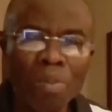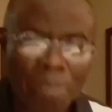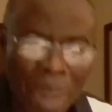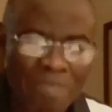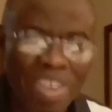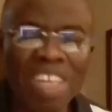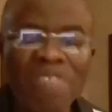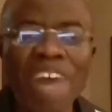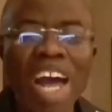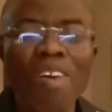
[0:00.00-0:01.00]
perfect
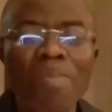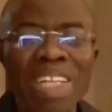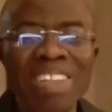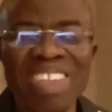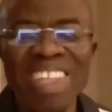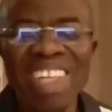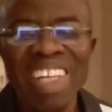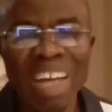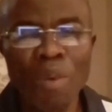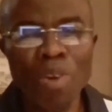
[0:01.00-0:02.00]
environment
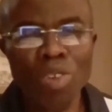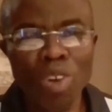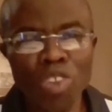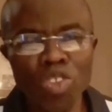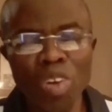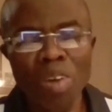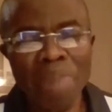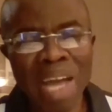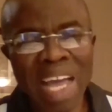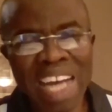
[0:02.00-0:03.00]
that was lost
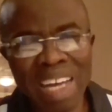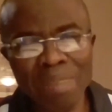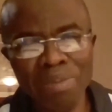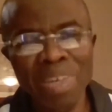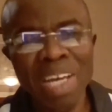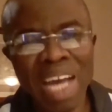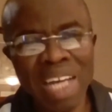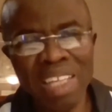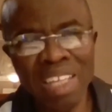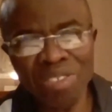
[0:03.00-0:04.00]
by Adam
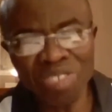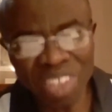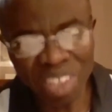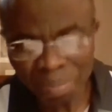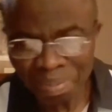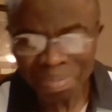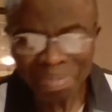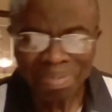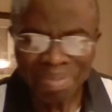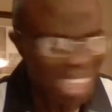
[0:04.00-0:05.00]
and Eve's sin.
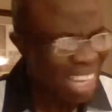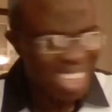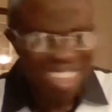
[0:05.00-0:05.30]
At